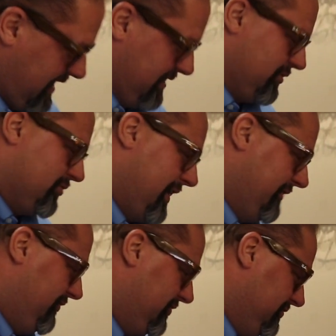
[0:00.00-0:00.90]
I am
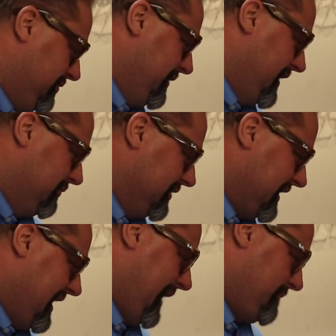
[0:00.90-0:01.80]
grateful to be able to
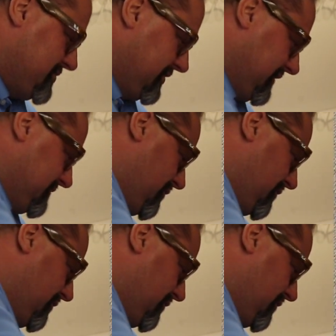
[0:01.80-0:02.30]
capture these